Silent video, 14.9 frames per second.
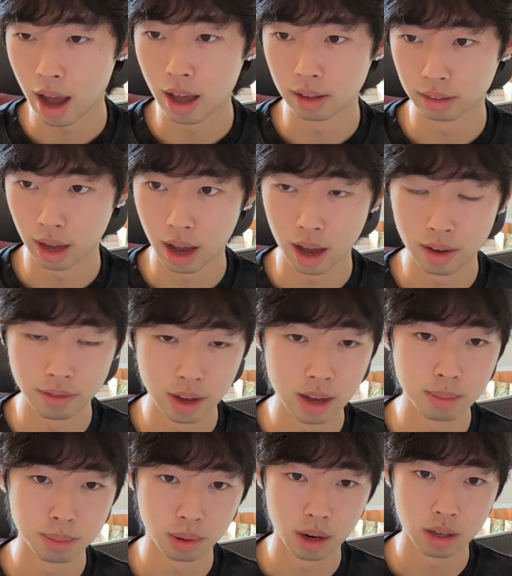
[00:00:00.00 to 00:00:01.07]
have 8
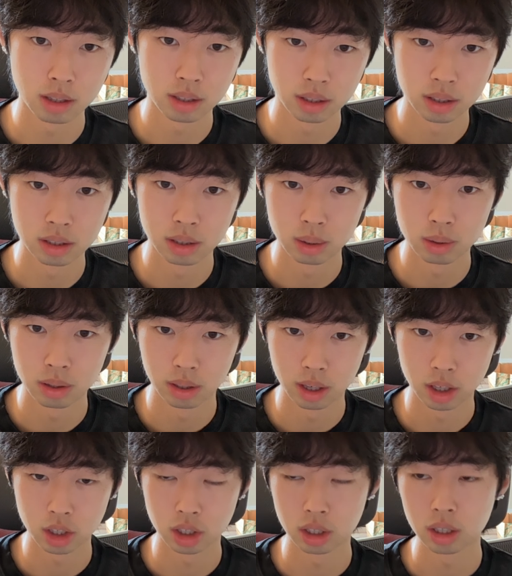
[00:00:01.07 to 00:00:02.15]
products in this new
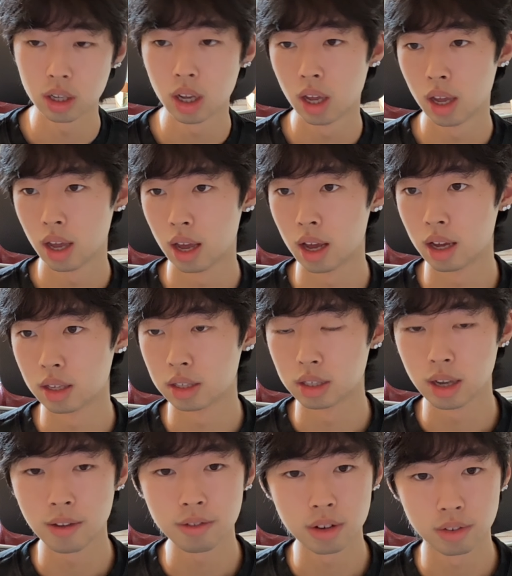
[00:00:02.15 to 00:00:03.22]
collection, and
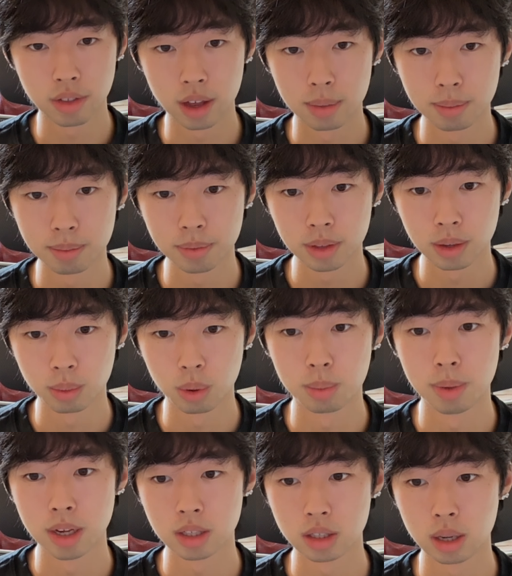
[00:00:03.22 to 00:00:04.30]
7 of them were
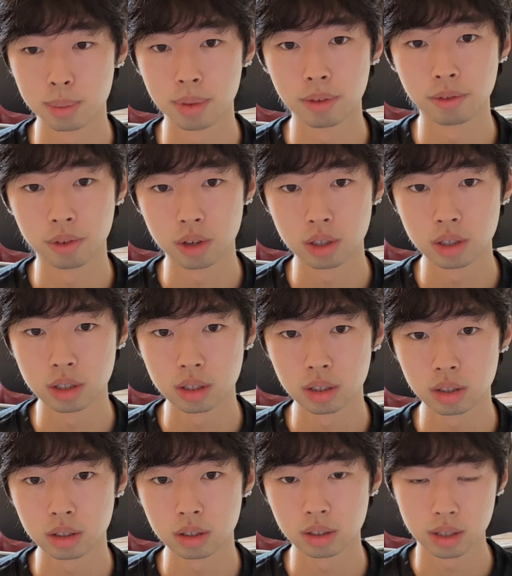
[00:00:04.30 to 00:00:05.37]
messed up in the first
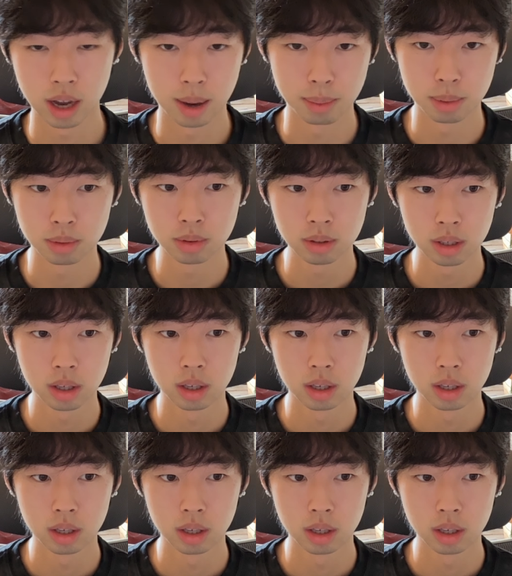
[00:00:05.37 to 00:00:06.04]
sample,